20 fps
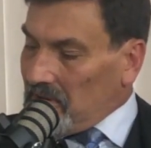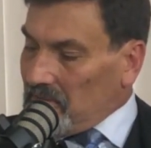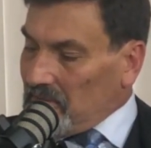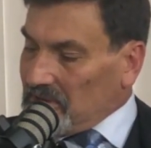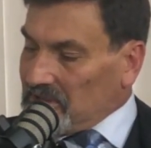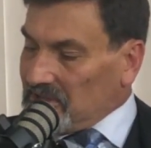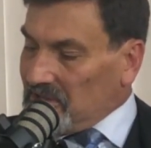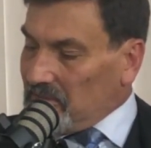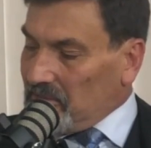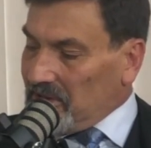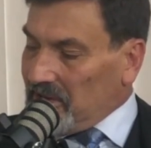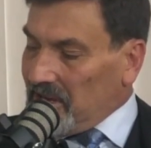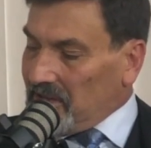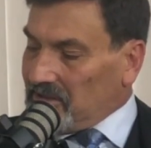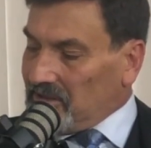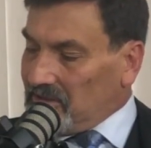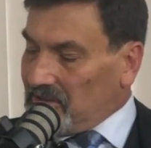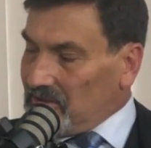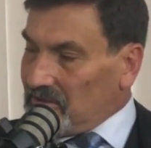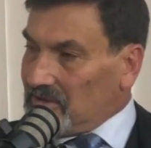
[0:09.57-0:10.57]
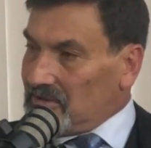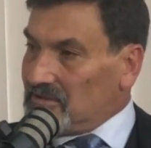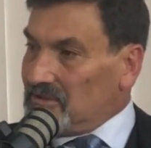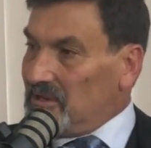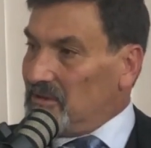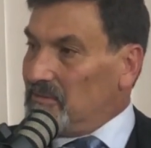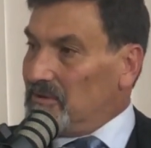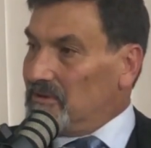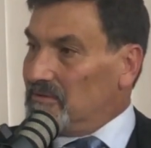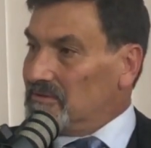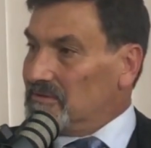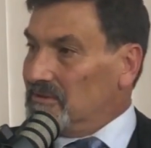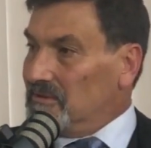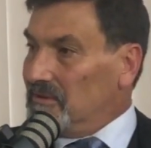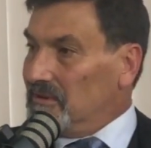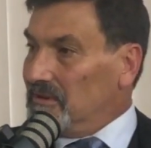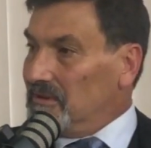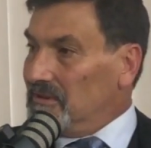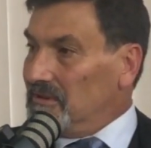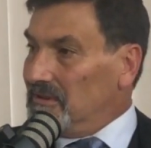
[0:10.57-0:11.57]
But somebody had to do it because nobody was
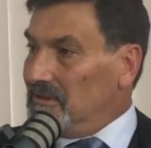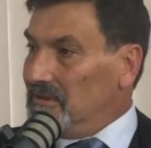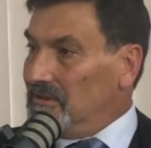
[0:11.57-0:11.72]
doing it.